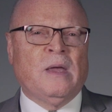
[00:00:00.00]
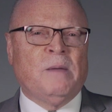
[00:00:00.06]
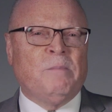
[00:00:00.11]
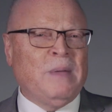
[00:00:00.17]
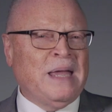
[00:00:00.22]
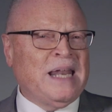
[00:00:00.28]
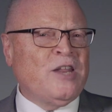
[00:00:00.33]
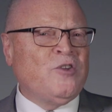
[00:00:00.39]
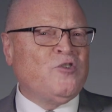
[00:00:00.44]

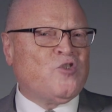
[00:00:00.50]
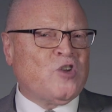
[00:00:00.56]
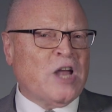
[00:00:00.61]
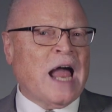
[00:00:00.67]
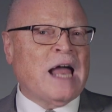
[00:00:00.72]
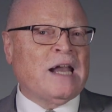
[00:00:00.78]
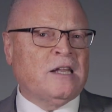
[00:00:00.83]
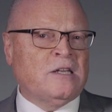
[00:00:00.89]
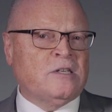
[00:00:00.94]
meeting
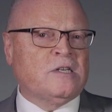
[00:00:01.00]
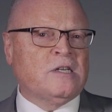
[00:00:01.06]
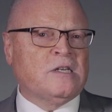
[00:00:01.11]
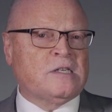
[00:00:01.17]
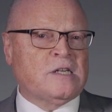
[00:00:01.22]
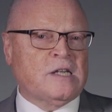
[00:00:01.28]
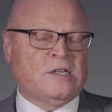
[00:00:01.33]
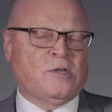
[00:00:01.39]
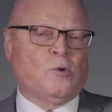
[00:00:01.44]

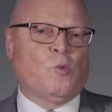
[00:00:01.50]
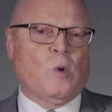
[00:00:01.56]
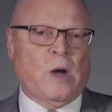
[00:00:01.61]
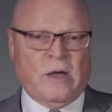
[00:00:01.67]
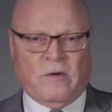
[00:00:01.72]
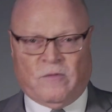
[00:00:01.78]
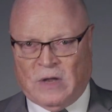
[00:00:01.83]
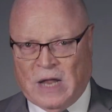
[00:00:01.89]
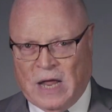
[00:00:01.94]
challenges is a
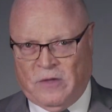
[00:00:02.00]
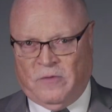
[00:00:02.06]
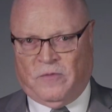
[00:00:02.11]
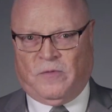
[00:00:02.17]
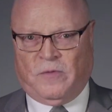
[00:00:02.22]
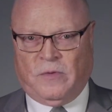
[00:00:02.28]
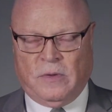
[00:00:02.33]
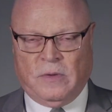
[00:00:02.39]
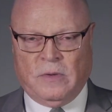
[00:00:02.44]
way of
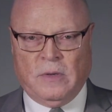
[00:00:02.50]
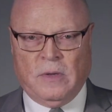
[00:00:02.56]
life.